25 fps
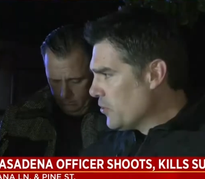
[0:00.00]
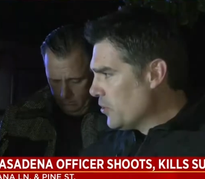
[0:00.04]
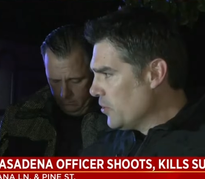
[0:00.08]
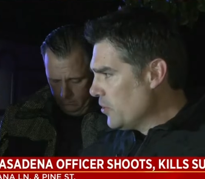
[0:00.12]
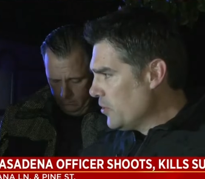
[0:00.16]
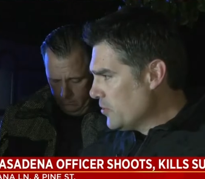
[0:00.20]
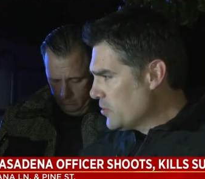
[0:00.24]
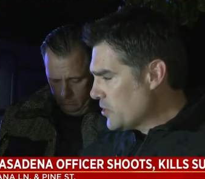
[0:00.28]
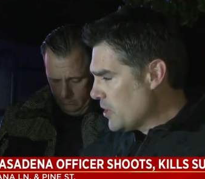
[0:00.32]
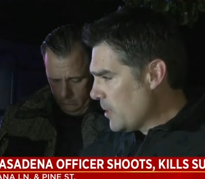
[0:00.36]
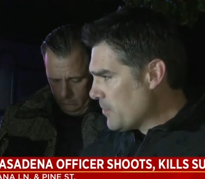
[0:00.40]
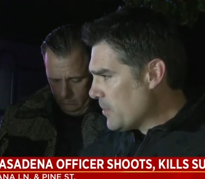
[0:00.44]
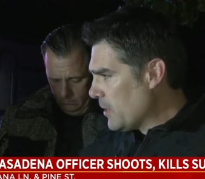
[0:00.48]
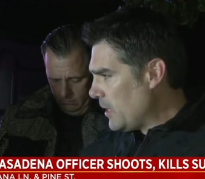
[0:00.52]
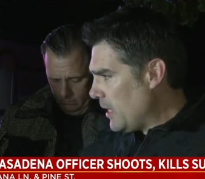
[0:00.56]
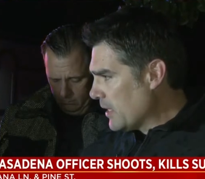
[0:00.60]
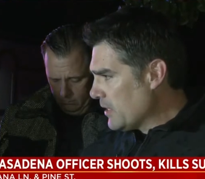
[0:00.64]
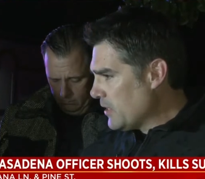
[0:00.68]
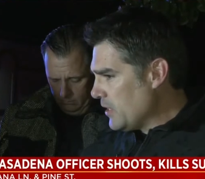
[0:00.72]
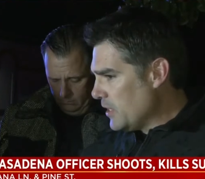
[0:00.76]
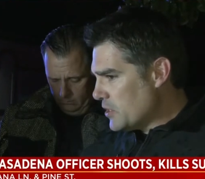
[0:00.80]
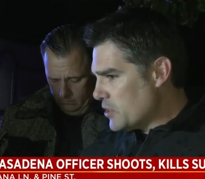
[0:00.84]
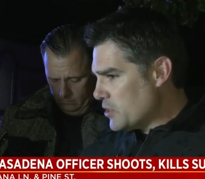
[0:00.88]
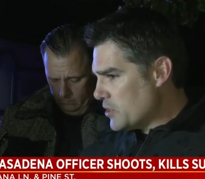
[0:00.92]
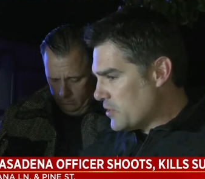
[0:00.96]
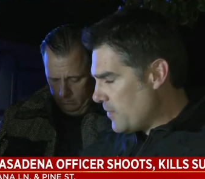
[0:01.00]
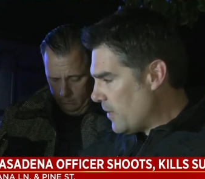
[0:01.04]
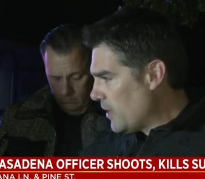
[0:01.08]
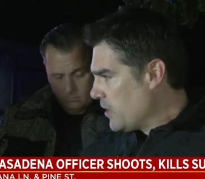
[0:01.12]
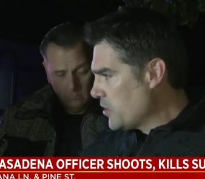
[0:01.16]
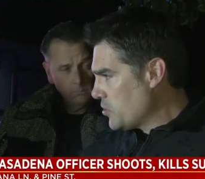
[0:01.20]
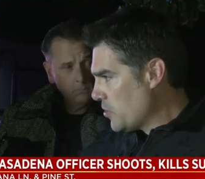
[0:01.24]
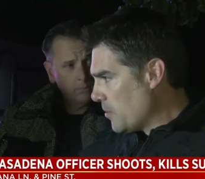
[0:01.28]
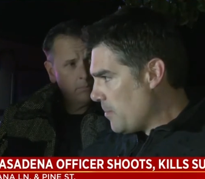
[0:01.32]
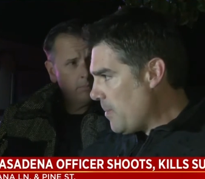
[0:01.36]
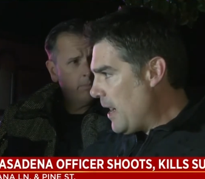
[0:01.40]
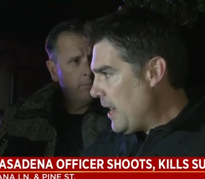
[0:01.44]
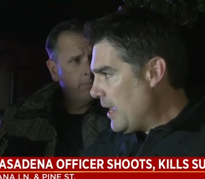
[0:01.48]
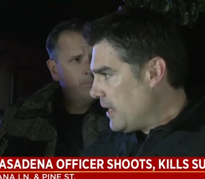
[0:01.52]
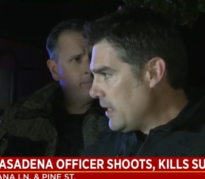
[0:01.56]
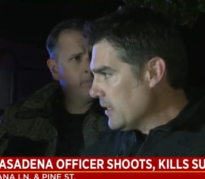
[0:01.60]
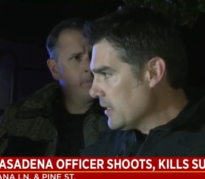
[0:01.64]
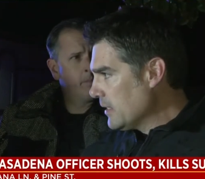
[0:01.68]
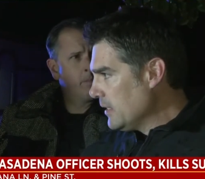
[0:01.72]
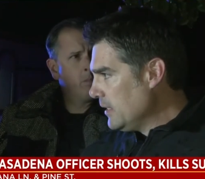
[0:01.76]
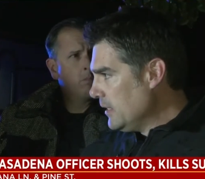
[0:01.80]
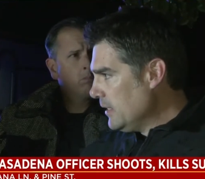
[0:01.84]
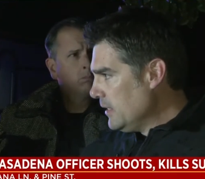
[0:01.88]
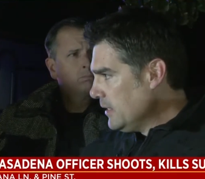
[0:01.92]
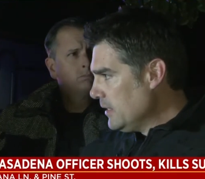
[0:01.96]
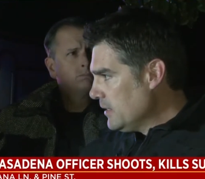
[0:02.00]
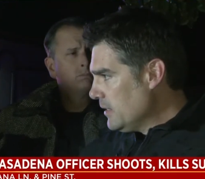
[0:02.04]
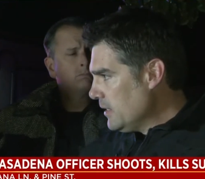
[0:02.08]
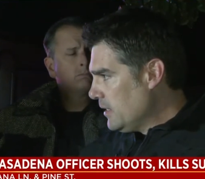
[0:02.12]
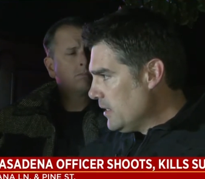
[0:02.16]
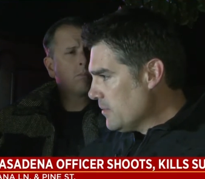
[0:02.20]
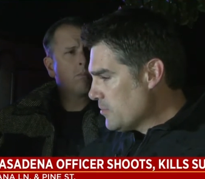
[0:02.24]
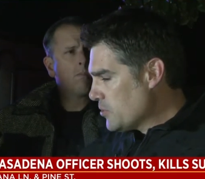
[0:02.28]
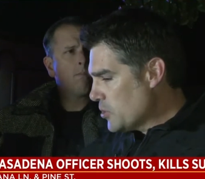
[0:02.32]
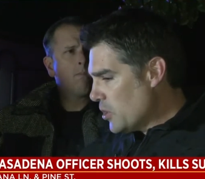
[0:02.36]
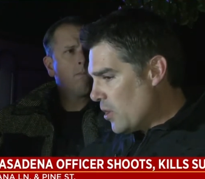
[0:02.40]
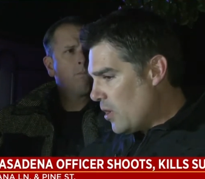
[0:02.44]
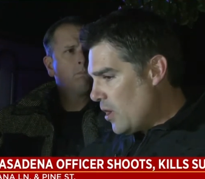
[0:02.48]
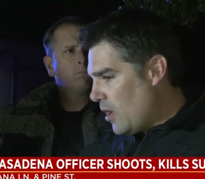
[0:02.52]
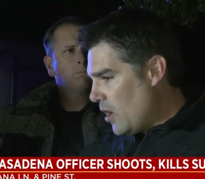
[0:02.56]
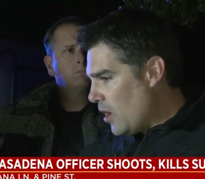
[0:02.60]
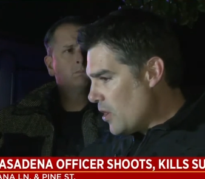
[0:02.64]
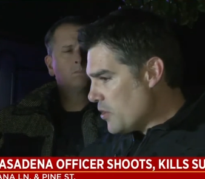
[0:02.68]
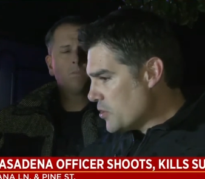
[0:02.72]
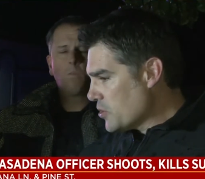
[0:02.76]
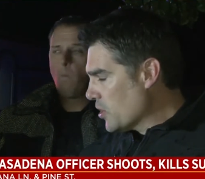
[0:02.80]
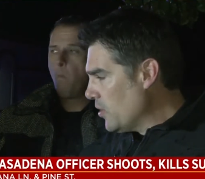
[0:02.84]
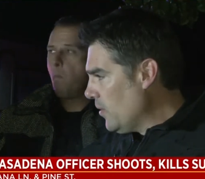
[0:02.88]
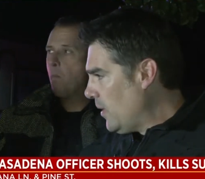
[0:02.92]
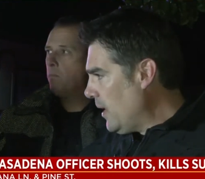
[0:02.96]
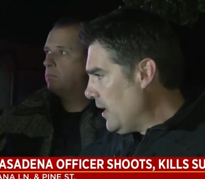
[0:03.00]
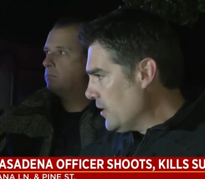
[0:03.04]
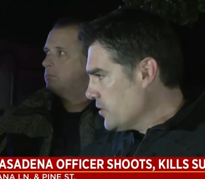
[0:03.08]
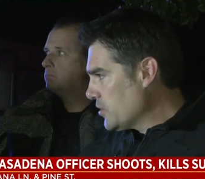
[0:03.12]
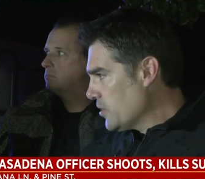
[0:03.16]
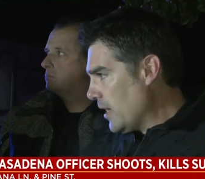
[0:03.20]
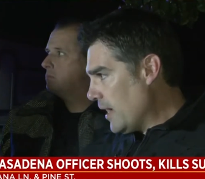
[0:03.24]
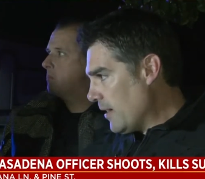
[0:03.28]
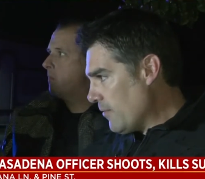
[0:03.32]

Speaker 1: through something like this is very traumatic. Uh, so our hearts go out to